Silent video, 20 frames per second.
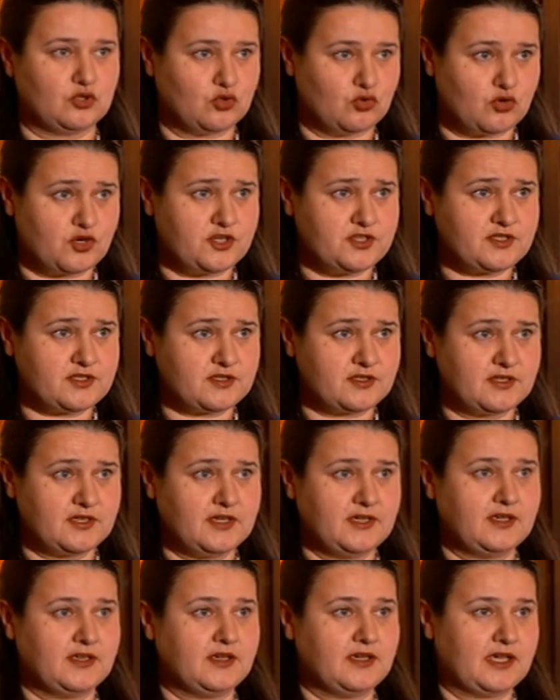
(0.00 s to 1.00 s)
north,
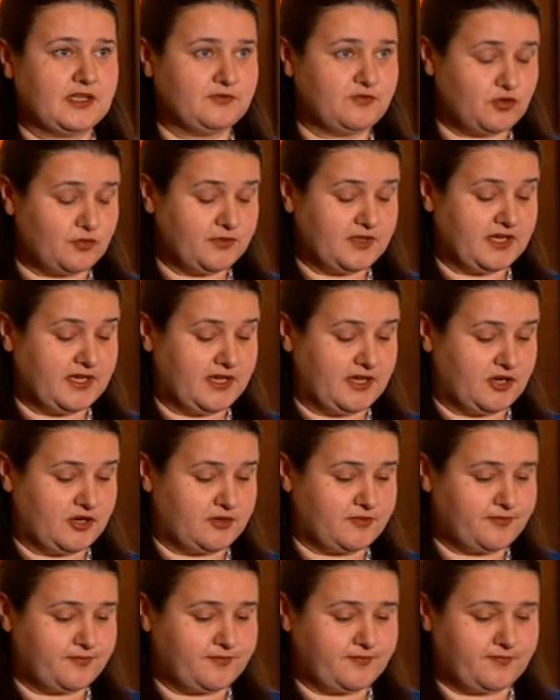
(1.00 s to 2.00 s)
and from the
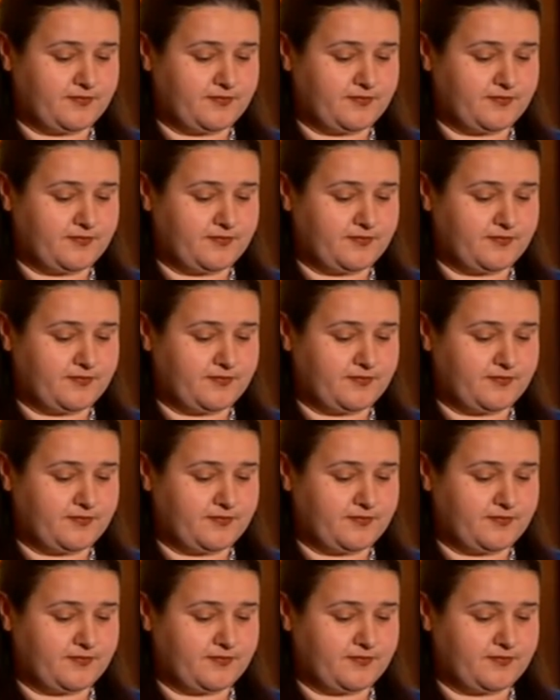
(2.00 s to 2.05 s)
air.